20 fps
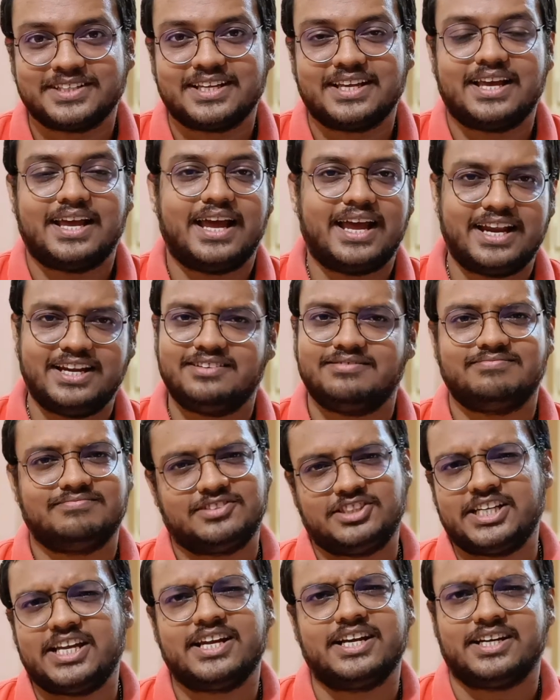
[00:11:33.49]
And
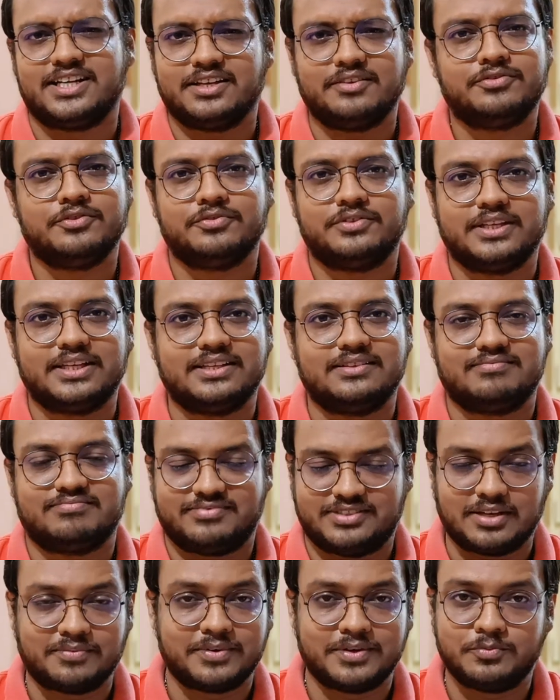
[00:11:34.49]
share it if you think
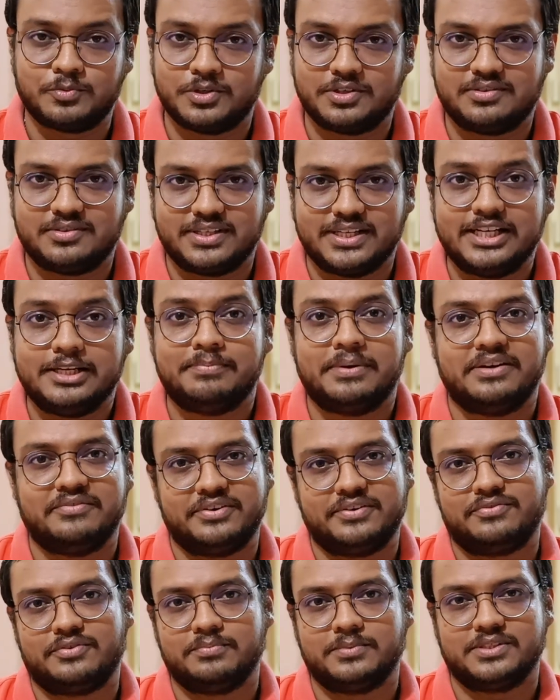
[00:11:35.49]
someone would really benefit
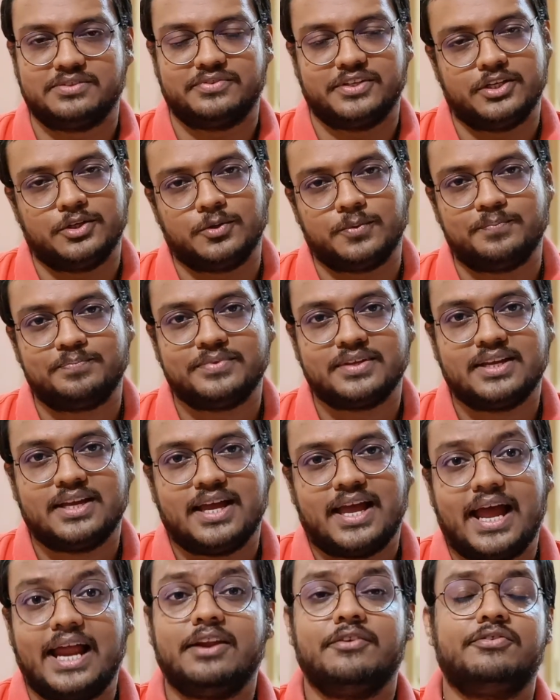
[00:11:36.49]
from this video.
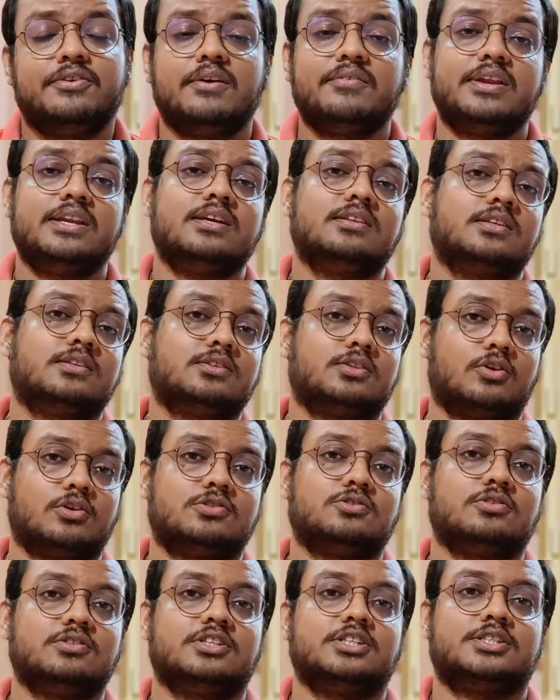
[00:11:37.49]
And if you have any other thoughts
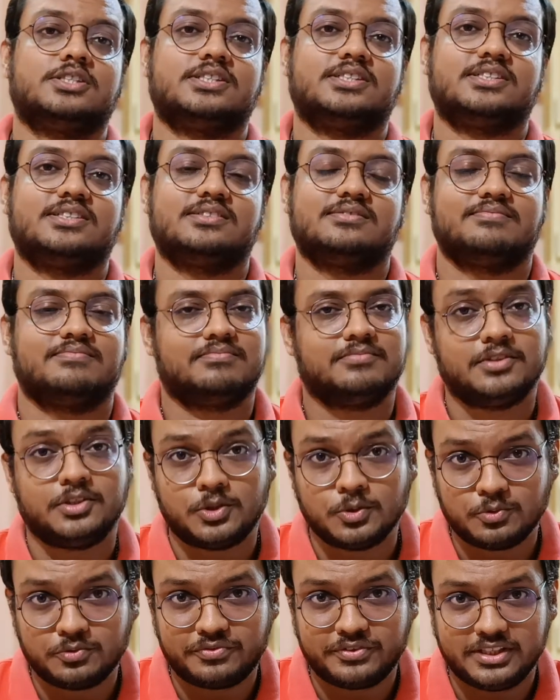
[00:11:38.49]
on this,
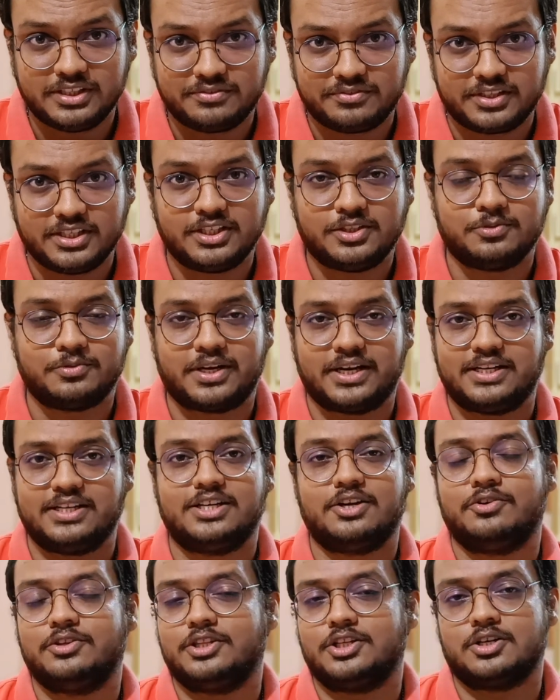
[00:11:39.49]
do feel free to write it
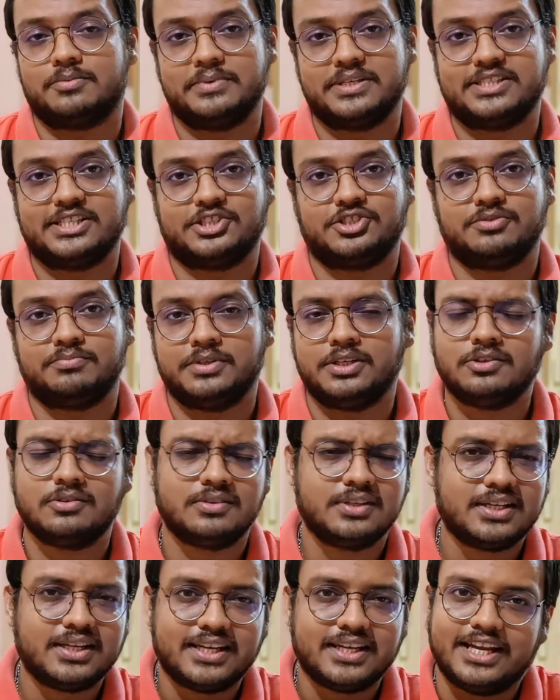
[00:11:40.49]
down in the comment section below.
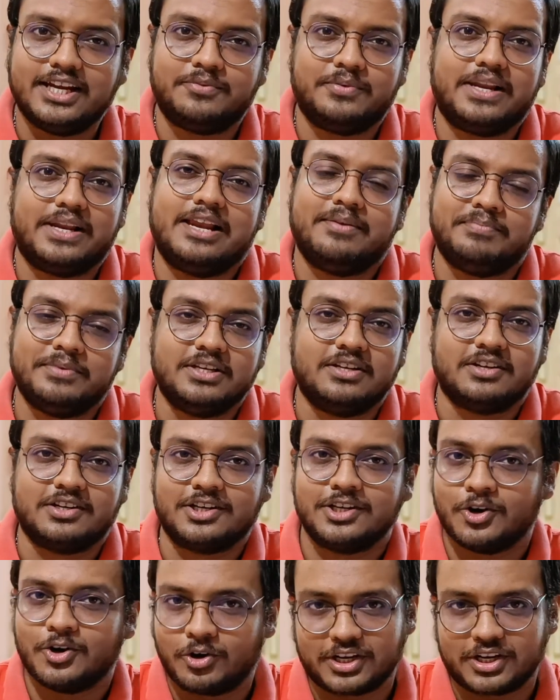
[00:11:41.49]
It will help me learn a
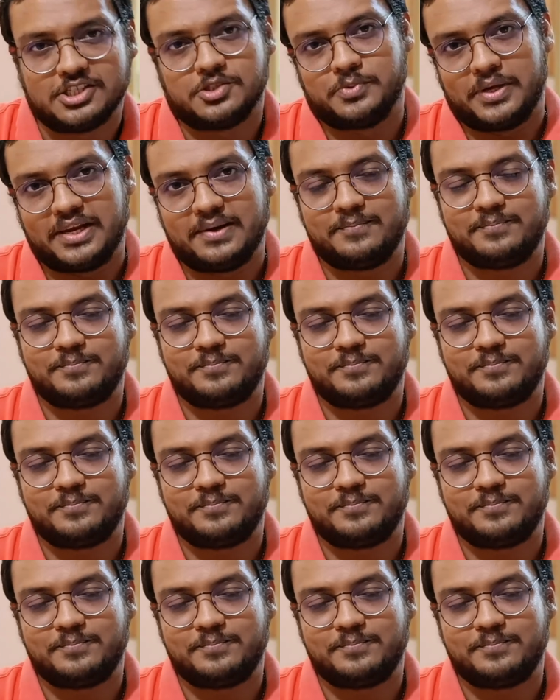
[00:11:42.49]
lot as well.